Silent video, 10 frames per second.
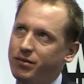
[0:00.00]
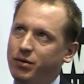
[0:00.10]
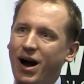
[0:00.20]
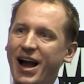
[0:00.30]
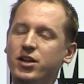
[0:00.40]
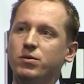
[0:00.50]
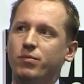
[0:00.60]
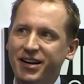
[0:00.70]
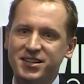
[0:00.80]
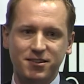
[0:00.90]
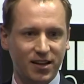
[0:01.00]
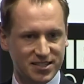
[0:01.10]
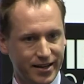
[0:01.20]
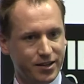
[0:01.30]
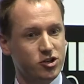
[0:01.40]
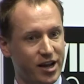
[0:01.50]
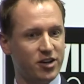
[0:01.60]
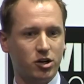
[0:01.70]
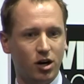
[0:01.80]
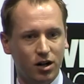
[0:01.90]
why does the flux linkage
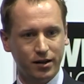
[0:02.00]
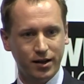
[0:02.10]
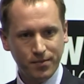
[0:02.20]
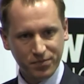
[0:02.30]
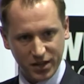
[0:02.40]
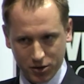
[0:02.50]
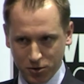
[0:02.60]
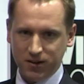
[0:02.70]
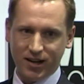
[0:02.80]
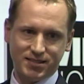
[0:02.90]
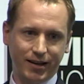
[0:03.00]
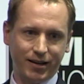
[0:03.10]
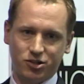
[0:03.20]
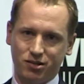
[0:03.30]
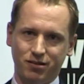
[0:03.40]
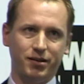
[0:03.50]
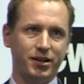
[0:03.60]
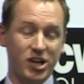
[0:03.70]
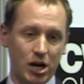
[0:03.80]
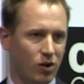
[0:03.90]
change at all? The Q flux linkage
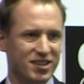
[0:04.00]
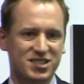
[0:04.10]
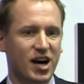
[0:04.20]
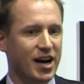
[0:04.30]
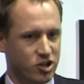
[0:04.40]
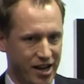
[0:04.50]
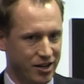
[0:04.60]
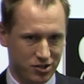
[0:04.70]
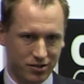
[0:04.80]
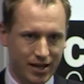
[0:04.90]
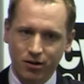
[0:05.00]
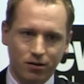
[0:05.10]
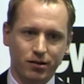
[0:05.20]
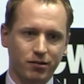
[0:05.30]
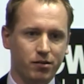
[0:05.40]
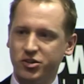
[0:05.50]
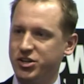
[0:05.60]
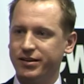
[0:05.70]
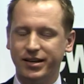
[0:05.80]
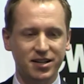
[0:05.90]
in general does not change. Even the
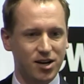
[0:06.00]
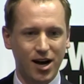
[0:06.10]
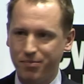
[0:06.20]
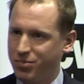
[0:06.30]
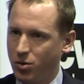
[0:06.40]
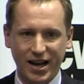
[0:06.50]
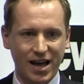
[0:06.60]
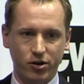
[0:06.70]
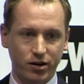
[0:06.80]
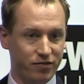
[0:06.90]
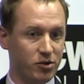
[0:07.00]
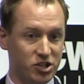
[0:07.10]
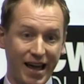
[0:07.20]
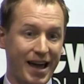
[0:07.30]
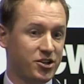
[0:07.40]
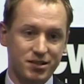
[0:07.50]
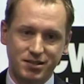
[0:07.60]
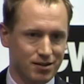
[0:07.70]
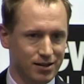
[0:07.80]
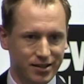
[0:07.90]
machine heats up or whatever, if the machine
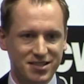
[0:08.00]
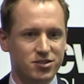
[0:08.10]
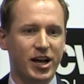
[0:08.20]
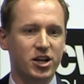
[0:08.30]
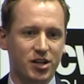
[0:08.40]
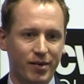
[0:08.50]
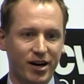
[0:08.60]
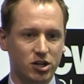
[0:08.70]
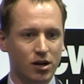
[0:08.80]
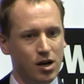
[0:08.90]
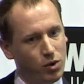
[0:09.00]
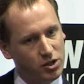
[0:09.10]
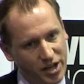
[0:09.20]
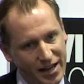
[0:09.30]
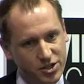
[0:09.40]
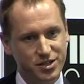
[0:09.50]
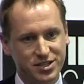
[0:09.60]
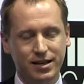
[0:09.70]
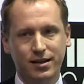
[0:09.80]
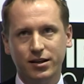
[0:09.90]
ages, it doesn't change that much. What
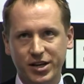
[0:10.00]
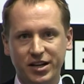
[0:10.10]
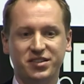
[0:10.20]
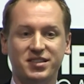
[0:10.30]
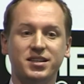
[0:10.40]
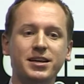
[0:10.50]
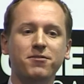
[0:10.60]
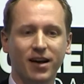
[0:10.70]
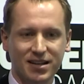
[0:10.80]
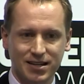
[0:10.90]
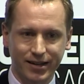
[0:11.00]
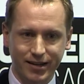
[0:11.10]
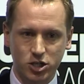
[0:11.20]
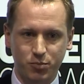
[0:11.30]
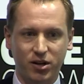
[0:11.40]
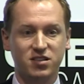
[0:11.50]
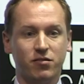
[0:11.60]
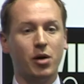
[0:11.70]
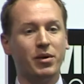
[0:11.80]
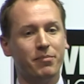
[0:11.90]
changes is the D flux linkage because of
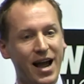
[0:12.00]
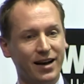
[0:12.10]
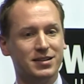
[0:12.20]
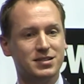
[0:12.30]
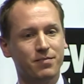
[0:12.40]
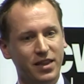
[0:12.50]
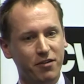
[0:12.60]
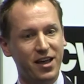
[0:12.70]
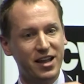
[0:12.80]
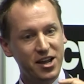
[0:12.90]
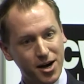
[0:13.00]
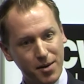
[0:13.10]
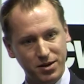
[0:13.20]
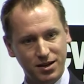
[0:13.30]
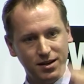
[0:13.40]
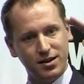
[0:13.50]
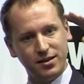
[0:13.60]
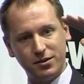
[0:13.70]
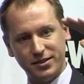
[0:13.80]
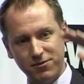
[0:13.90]
the permanent magnets. If they heat up,
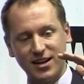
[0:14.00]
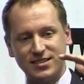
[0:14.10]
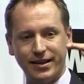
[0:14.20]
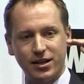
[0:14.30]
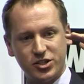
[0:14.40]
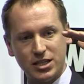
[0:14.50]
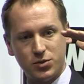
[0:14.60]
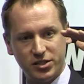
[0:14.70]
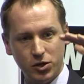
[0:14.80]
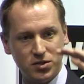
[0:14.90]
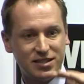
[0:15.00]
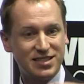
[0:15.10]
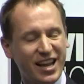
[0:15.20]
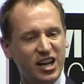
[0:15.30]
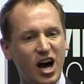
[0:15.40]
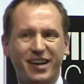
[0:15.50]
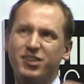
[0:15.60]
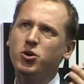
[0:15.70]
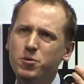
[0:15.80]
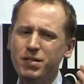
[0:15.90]
the D flux linkage gets reduced. It's like
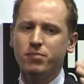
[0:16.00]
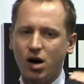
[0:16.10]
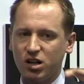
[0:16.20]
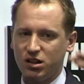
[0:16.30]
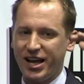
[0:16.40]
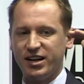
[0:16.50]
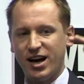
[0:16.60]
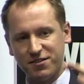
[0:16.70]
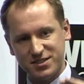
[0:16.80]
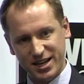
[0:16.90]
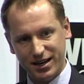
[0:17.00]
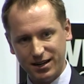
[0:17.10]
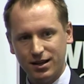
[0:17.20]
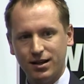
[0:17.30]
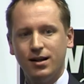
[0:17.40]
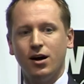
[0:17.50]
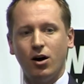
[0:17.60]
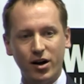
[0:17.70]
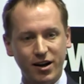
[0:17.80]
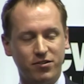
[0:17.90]
it could be modeled like an offset,
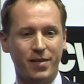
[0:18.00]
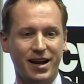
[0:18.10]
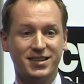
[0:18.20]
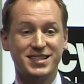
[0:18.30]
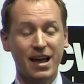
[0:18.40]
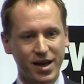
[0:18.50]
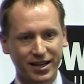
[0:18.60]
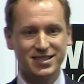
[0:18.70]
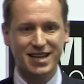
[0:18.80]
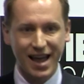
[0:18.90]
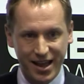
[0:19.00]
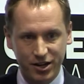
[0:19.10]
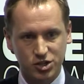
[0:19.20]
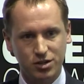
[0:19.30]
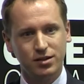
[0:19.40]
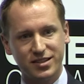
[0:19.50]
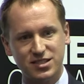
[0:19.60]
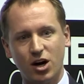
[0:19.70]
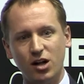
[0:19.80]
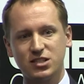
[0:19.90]
or if the magnets age, this
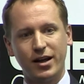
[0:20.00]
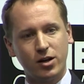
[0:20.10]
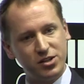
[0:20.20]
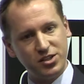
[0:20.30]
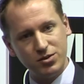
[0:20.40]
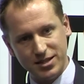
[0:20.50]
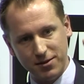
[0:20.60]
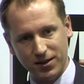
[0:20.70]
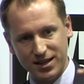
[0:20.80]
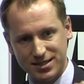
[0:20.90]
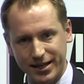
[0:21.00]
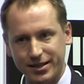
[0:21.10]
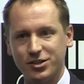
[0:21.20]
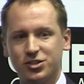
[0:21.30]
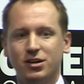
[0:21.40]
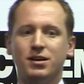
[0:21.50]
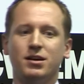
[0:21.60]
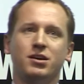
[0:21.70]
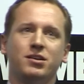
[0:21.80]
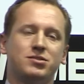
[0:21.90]
is also like a reduced D flux linkage.
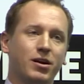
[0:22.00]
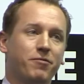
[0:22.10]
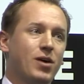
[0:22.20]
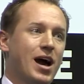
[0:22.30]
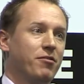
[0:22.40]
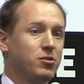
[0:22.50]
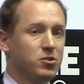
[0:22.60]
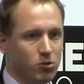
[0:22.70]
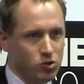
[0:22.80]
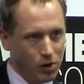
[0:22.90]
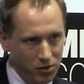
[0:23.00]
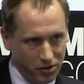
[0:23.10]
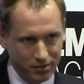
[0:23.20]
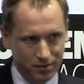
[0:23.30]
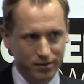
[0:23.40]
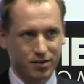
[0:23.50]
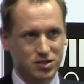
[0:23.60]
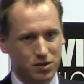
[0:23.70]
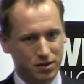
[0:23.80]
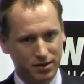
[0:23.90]
So if you have a good controller, there's